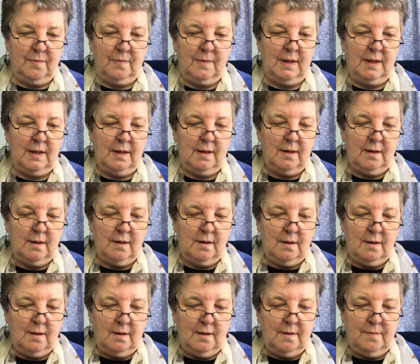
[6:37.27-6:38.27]

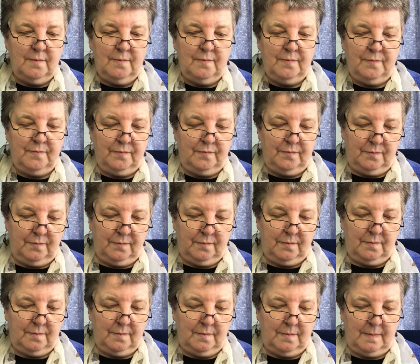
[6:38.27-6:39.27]

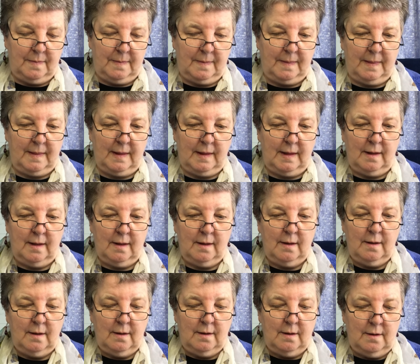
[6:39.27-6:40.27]

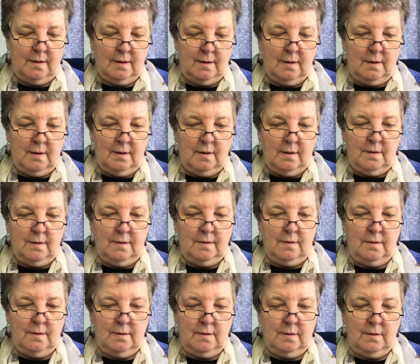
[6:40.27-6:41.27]

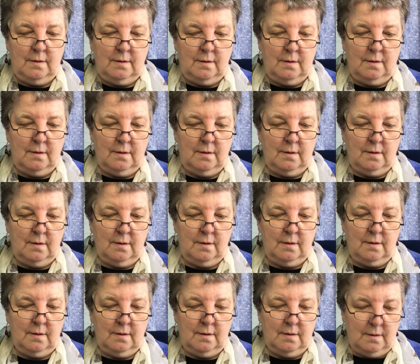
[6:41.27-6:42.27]

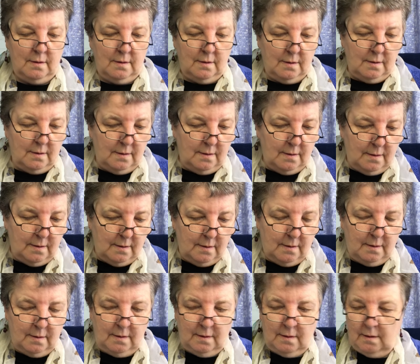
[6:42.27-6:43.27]

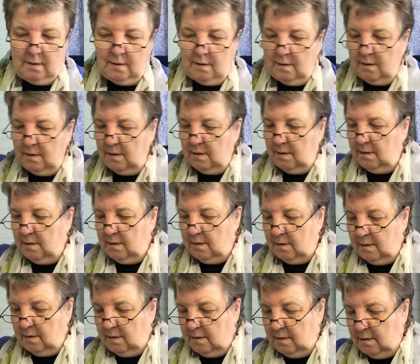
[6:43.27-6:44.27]

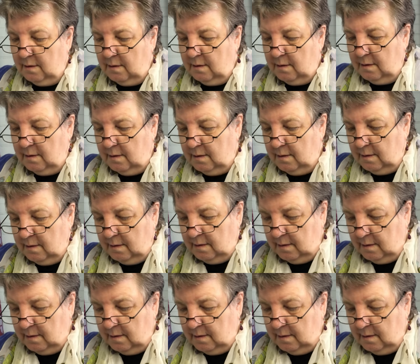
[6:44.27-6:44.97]
Nobody speaks.